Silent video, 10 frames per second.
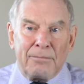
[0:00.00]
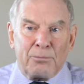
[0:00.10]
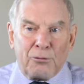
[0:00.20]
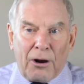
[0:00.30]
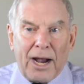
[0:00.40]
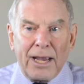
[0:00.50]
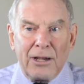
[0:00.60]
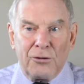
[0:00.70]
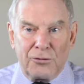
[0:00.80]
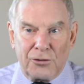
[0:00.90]

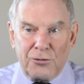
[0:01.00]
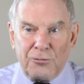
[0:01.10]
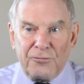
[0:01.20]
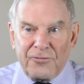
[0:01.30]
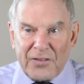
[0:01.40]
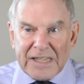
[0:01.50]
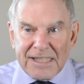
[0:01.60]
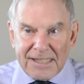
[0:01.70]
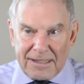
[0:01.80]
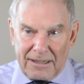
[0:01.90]
prior to
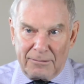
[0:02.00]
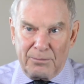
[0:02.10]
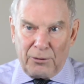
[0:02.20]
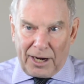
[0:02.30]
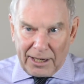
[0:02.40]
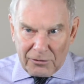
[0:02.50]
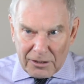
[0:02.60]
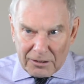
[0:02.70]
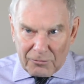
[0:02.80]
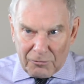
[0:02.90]
FINSA, prior
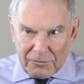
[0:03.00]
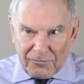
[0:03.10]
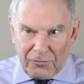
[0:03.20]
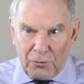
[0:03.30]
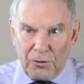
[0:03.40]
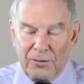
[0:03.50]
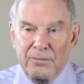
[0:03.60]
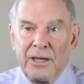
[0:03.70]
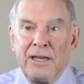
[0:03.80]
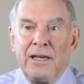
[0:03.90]
to the reform,